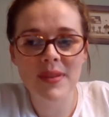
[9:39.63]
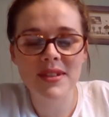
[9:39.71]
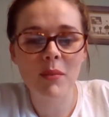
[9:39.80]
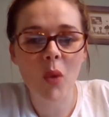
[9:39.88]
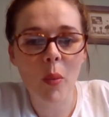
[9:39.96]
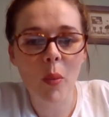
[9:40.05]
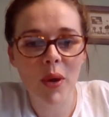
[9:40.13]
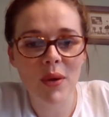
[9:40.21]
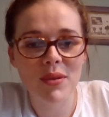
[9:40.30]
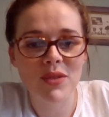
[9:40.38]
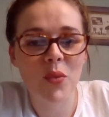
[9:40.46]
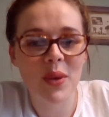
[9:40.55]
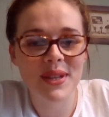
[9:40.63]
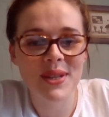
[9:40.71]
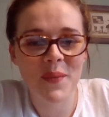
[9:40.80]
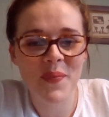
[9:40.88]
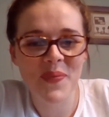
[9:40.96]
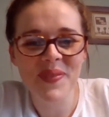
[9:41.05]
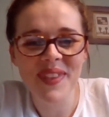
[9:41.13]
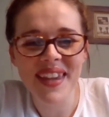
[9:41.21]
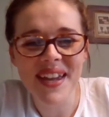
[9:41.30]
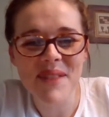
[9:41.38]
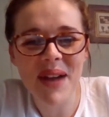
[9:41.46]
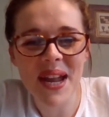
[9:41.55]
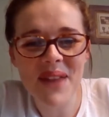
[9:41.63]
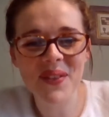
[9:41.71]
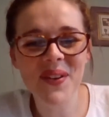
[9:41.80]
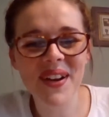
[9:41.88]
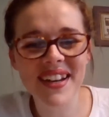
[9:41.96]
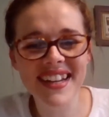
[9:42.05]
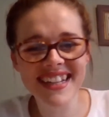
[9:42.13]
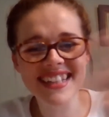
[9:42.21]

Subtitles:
some more pearls of wisdom. Bye, everyone.